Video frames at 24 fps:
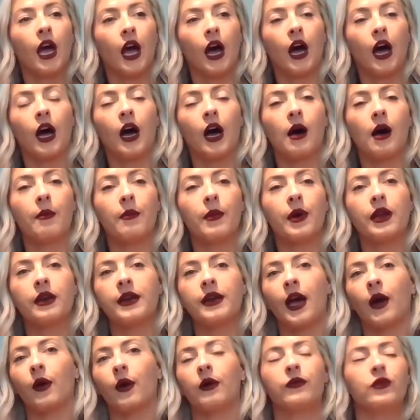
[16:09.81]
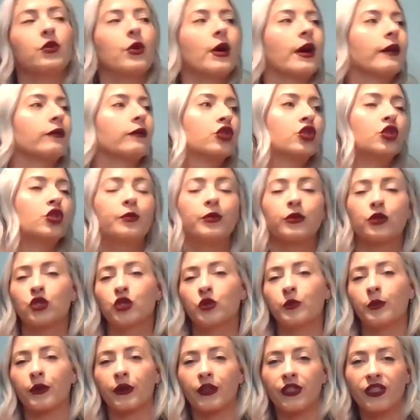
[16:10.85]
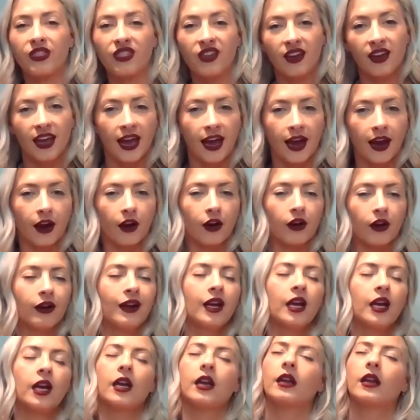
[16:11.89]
Now, if you have super, super thick hair,